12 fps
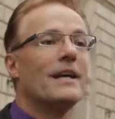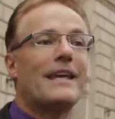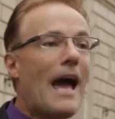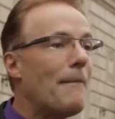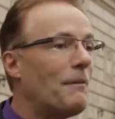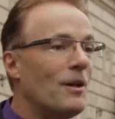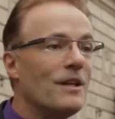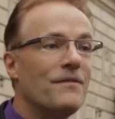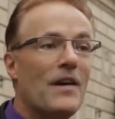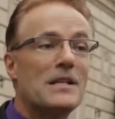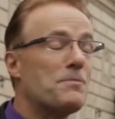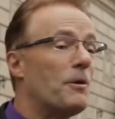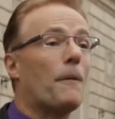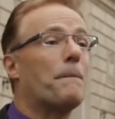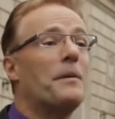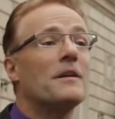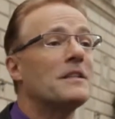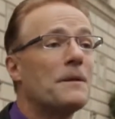capital investment or
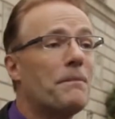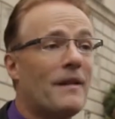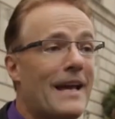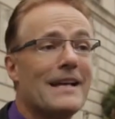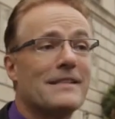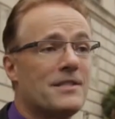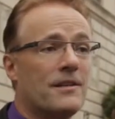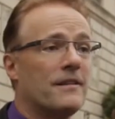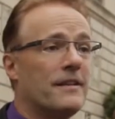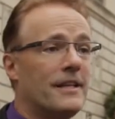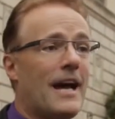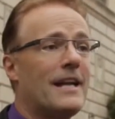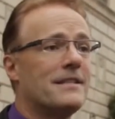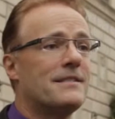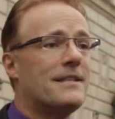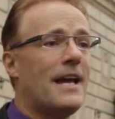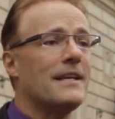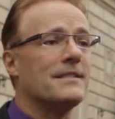building plants here in the United
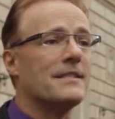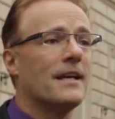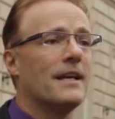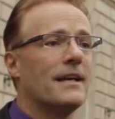States.